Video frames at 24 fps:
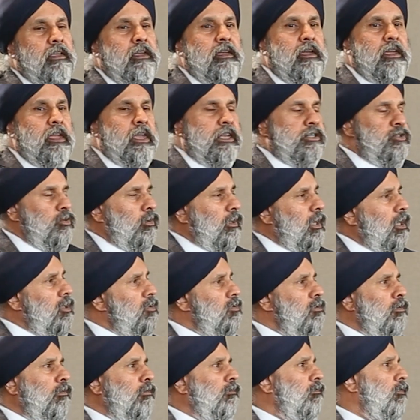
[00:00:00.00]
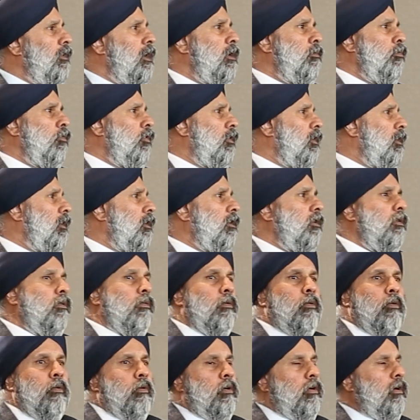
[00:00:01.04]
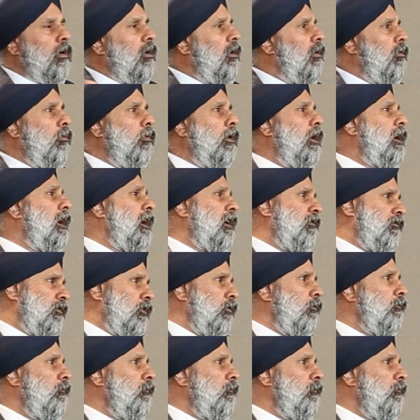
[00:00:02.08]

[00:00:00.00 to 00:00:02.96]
educational framework, or what have you.